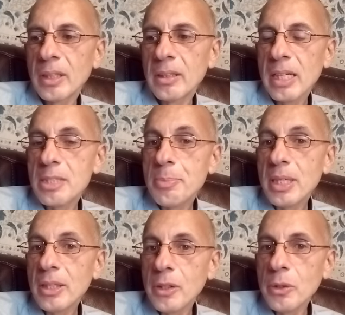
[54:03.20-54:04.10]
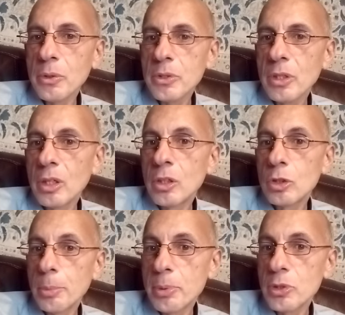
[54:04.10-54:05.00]
that's being used
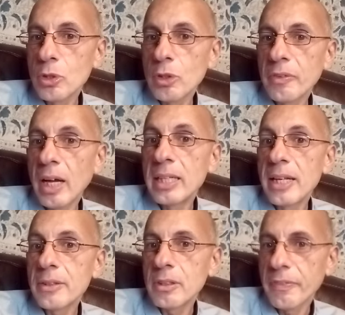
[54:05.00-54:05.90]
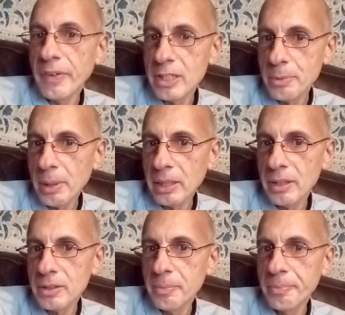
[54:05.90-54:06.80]
to preserve another defense
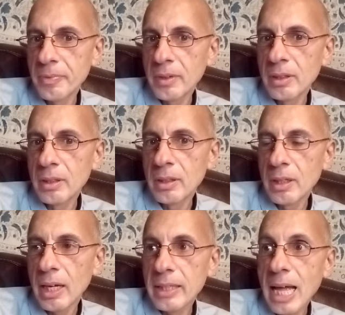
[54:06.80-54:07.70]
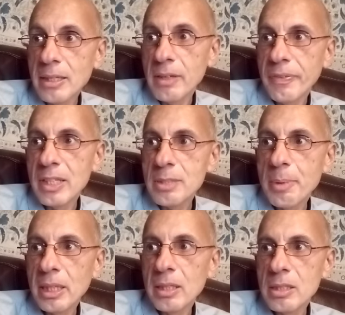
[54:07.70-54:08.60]
mechanism. And that defense
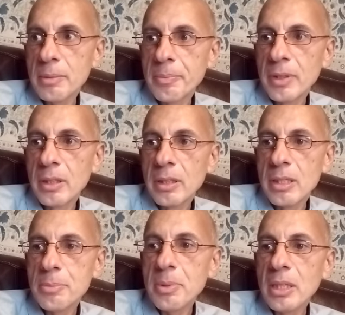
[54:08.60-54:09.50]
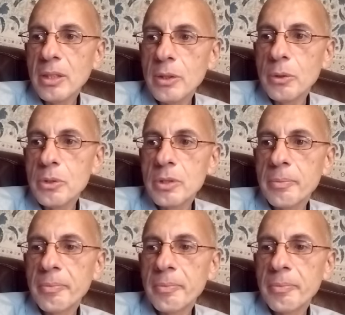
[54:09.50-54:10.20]
mechanism is being used